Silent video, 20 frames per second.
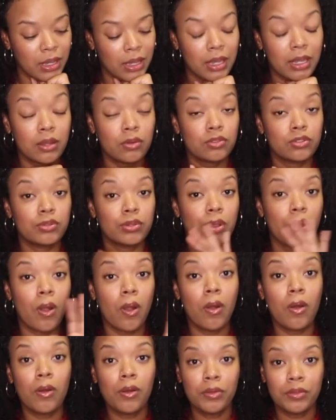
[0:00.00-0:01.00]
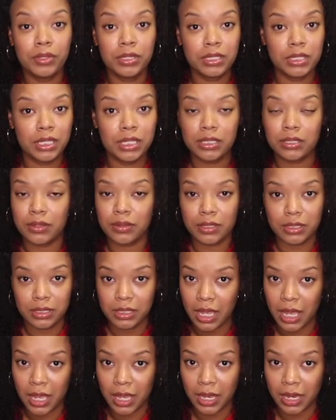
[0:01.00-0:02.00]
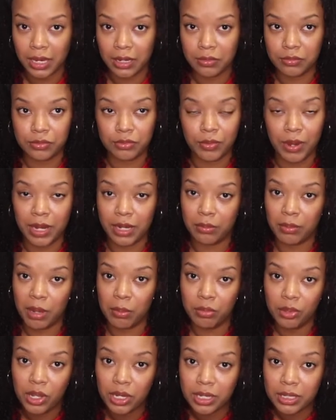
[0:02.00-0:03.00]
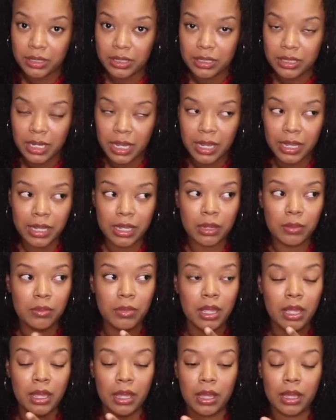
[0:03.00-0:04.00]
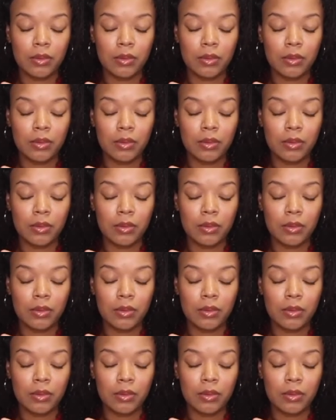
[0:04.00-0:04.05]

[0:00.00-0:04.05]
And I was doing all these things on the side. I was writing my book at the time.